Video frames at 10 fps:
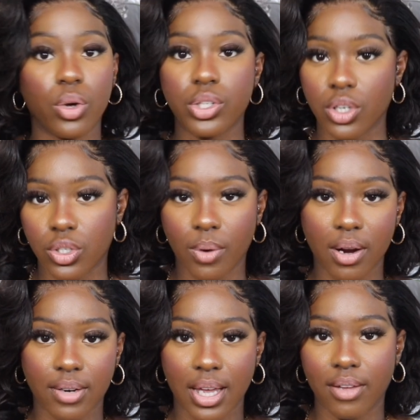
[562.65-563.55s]
or social
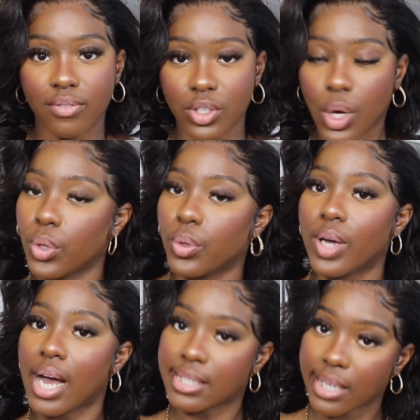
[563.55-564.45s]
work related video. You
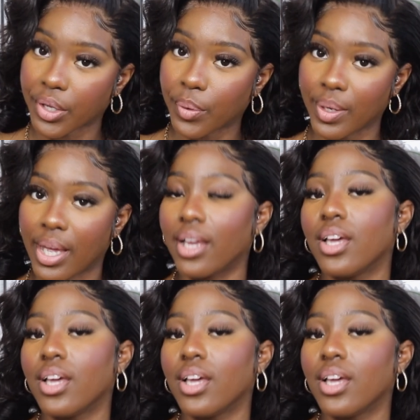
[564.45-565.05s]
guys said Q&A.